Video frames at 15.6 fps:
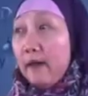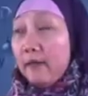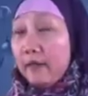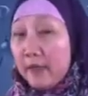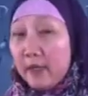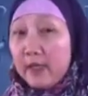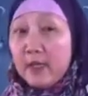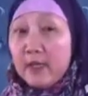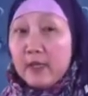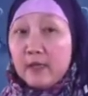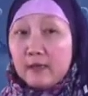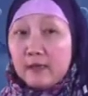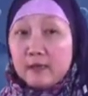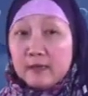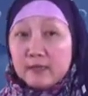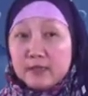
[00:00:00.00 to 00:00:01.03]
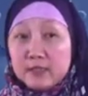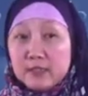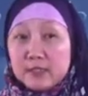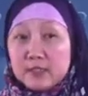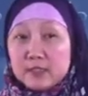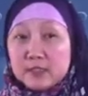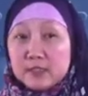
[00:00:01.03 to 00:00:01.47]
thing,
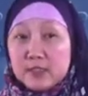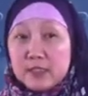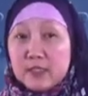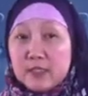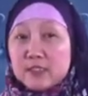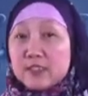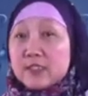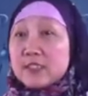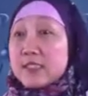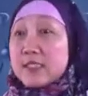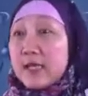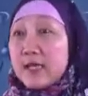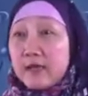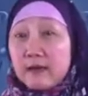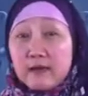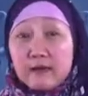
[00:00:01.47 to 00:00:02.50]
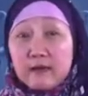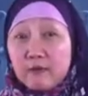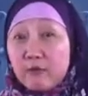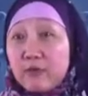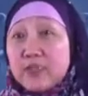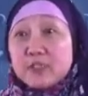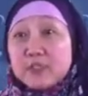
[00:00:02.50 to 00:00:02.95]
because it's just
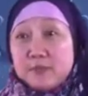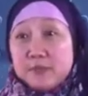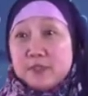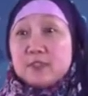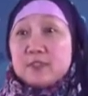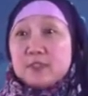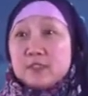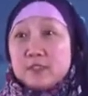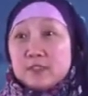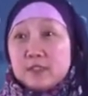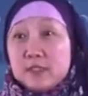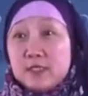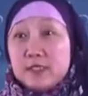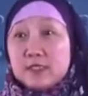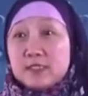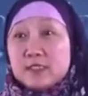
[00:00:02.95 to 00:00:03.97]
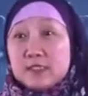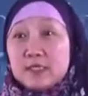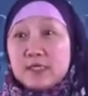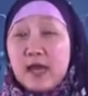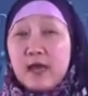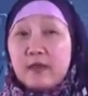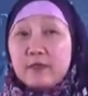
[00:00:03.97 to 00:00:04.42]
like Christmas.
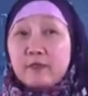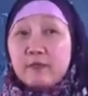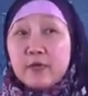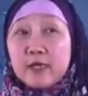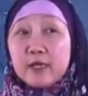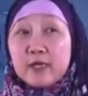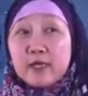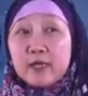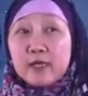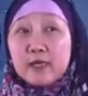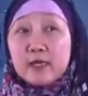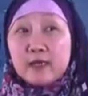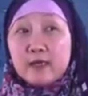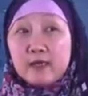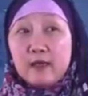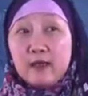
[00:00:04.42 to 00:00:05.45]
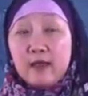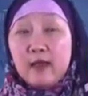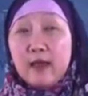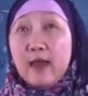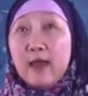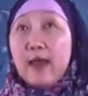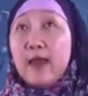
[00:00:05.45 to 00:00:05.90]
It's a gathering,
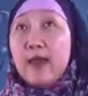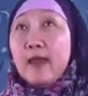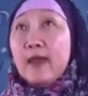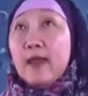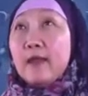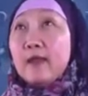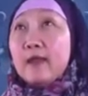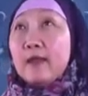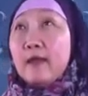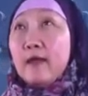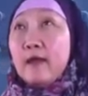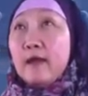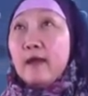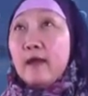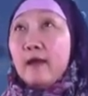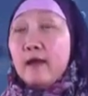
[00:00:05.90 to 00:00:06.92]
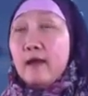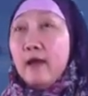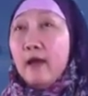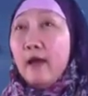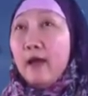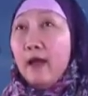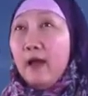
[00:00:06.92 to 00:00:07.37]
And
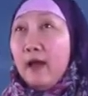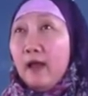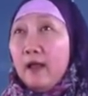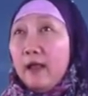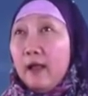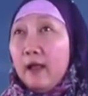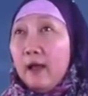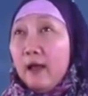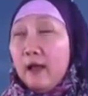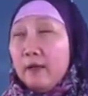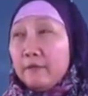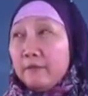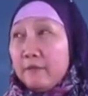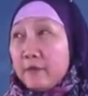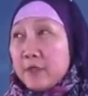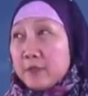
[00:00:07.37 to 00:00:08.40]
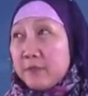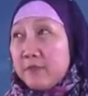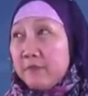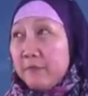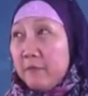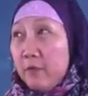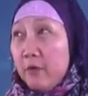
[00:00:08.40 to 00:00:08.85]
at first,
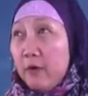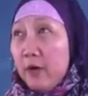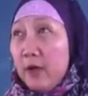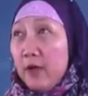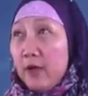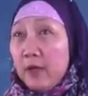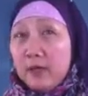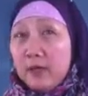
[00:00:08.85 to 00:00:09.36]
before